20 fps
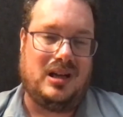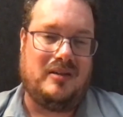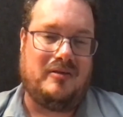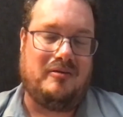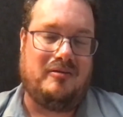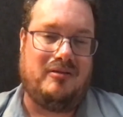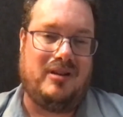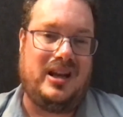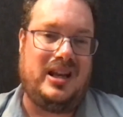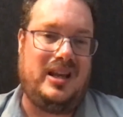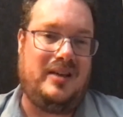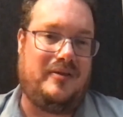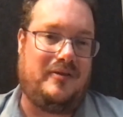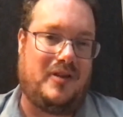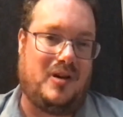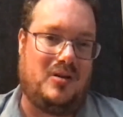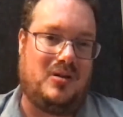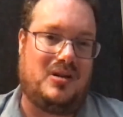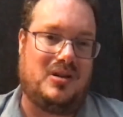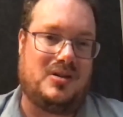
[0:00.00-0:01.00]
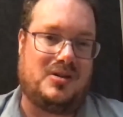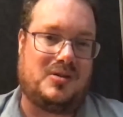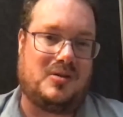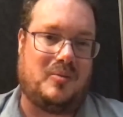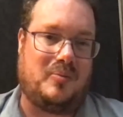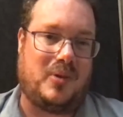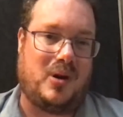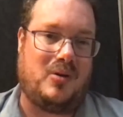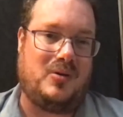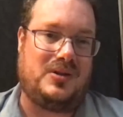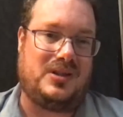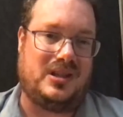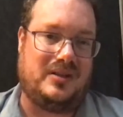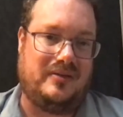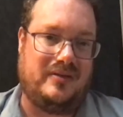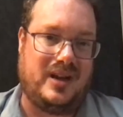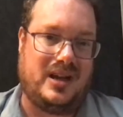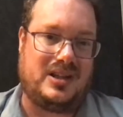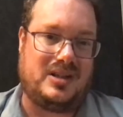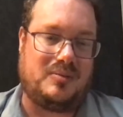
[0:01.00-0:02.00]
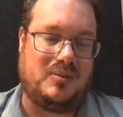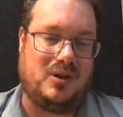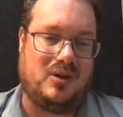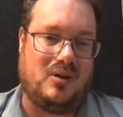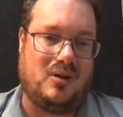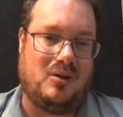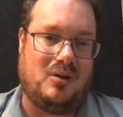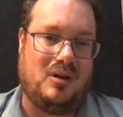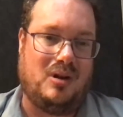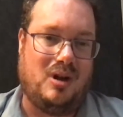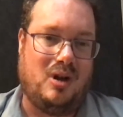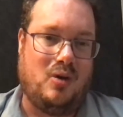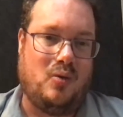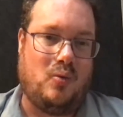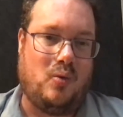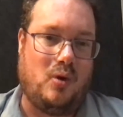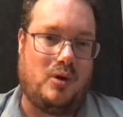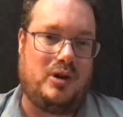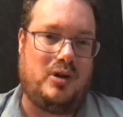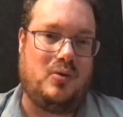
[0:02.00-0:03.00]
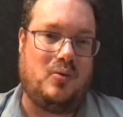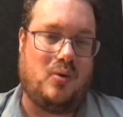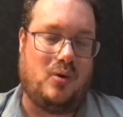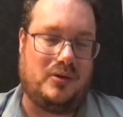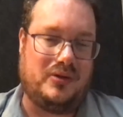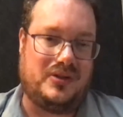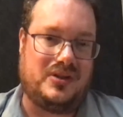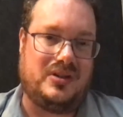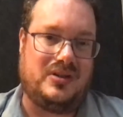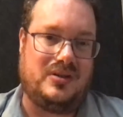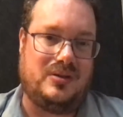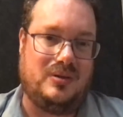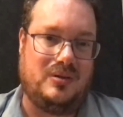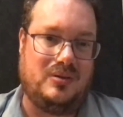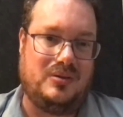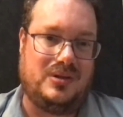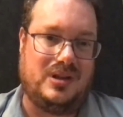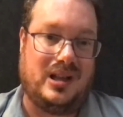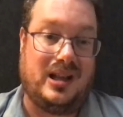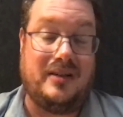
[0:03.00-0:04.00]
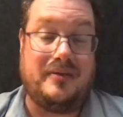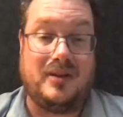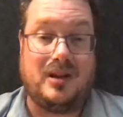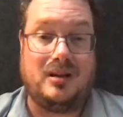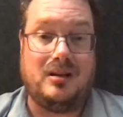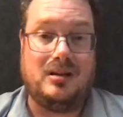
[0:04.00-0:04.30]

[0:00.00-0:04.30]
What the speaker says: really focus post-investment on what you want to deliver.